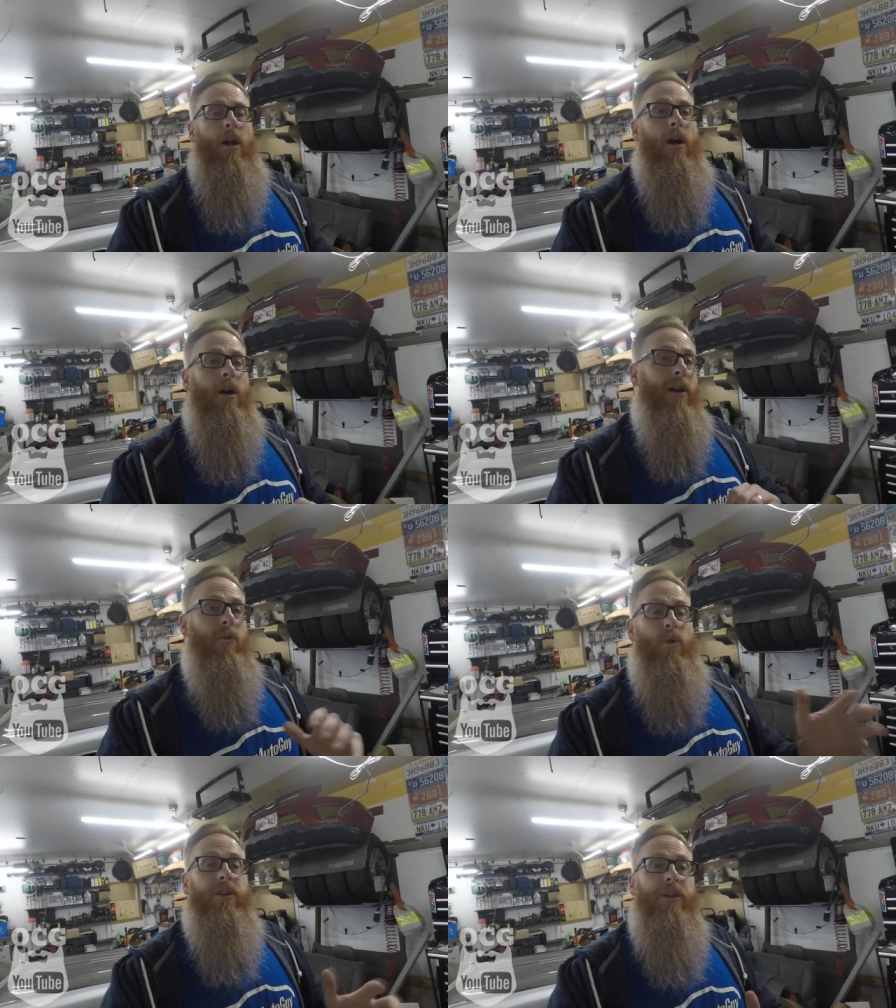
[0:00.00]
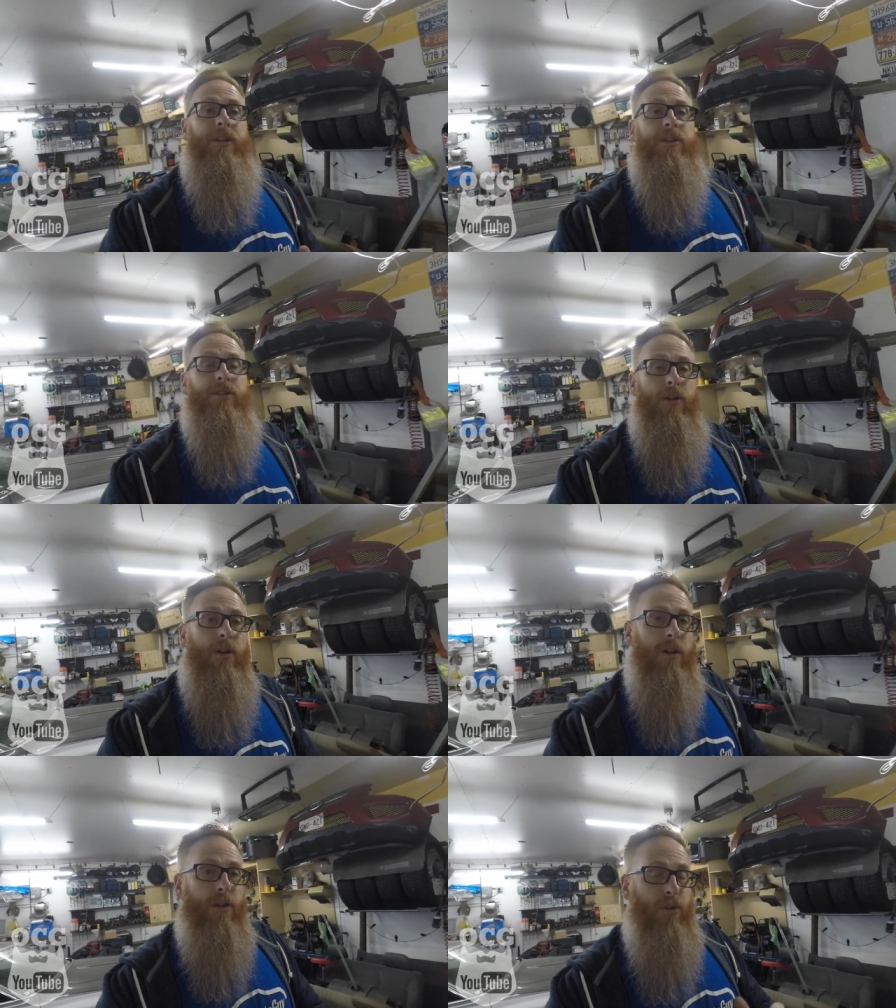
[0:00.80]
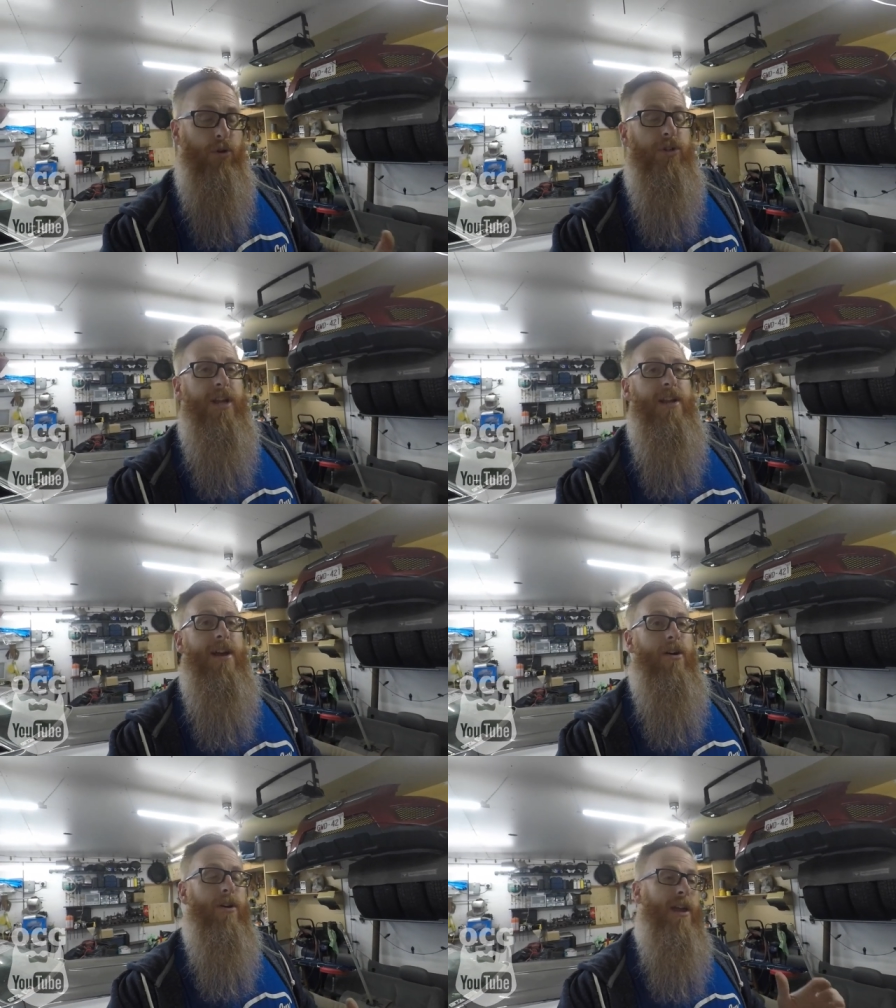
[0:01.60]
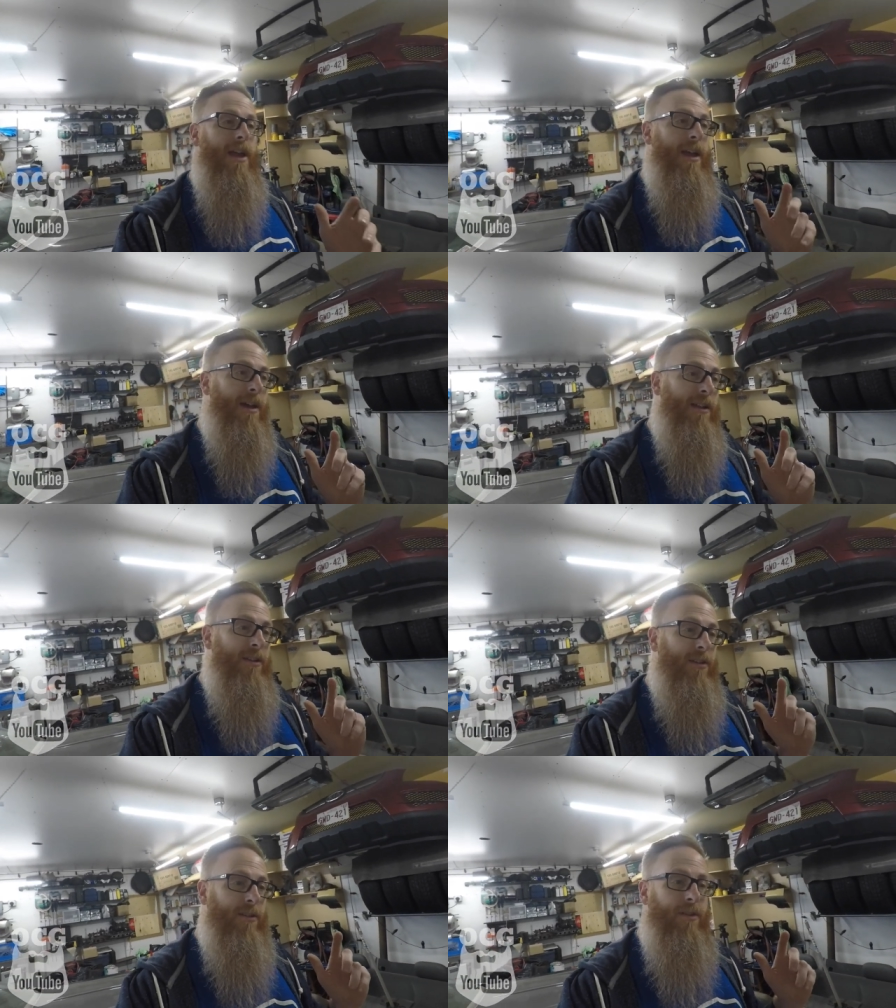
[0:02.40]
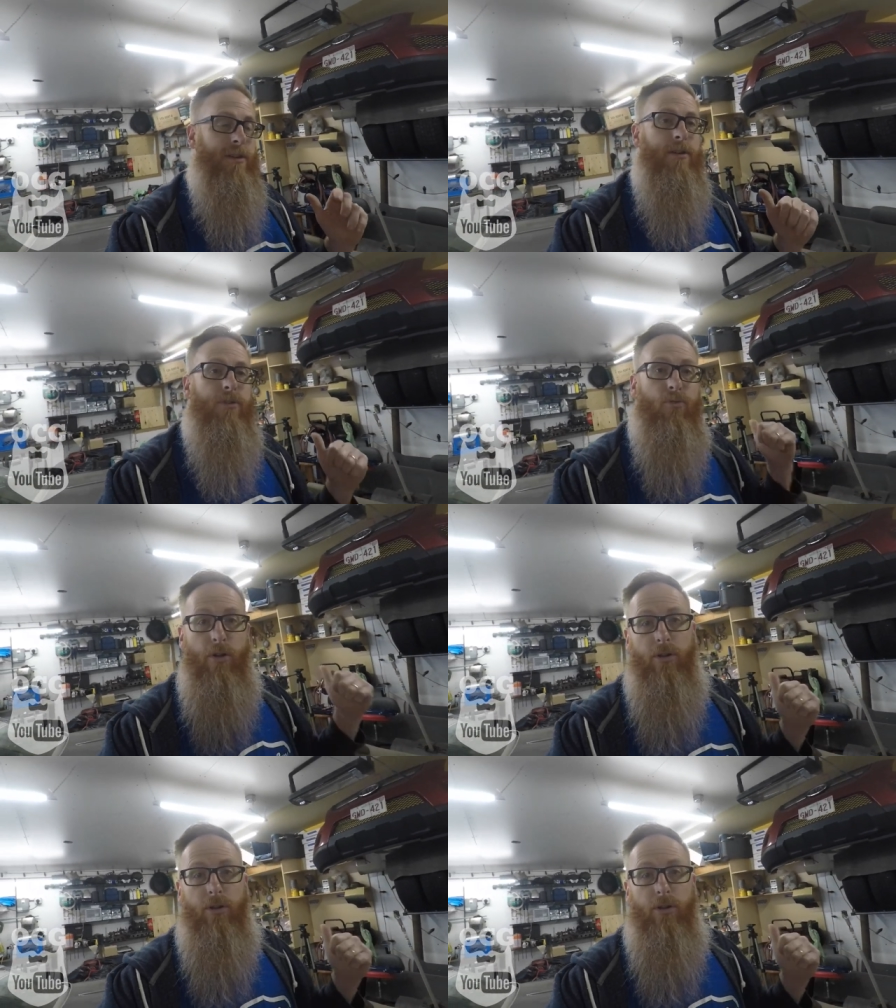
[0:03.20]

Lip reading: All right, well, it is Thursday now, and the throttle